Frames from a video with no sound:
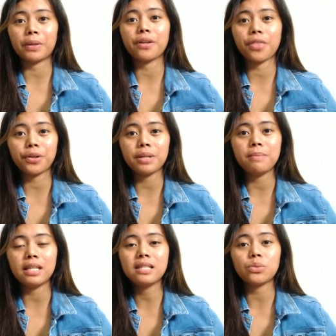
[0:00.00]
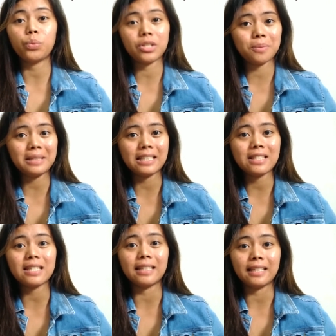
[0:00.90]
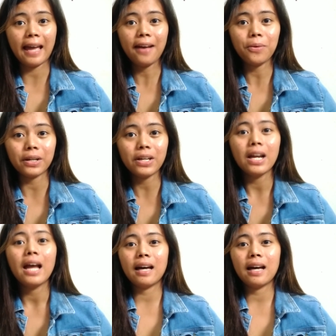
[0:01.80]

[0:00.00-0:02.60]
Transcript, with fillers: per 30 minutes, which means in an hour,